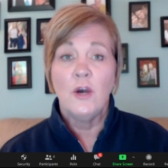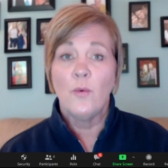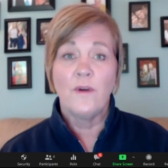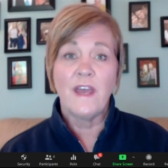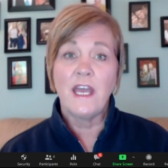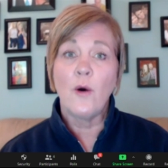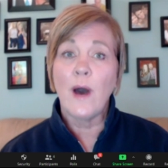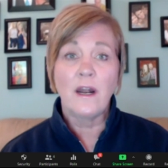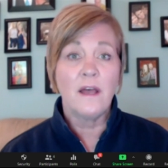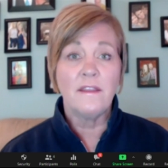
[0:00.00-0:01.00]
where they go
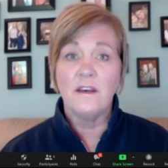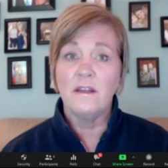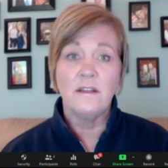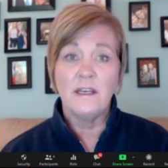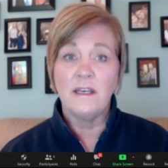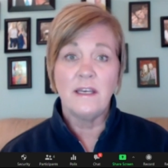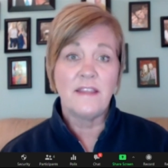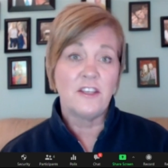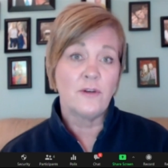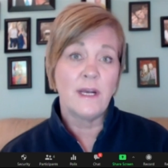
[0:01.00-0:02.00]
out on the
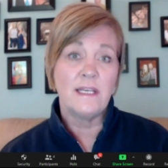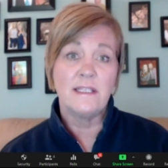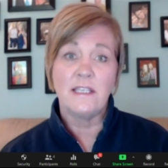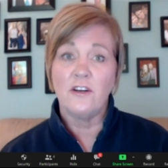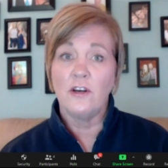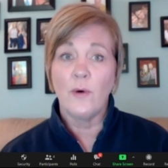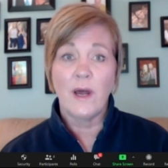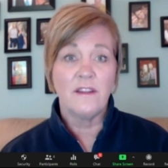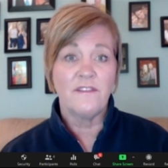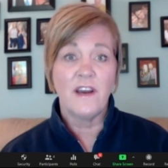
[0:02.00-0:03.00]
at the training center and go out
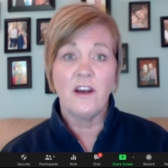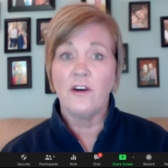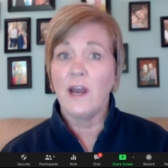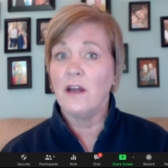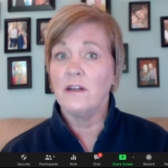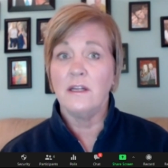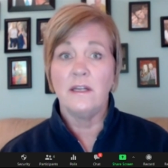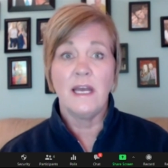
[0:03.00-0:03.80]
on fire ground and,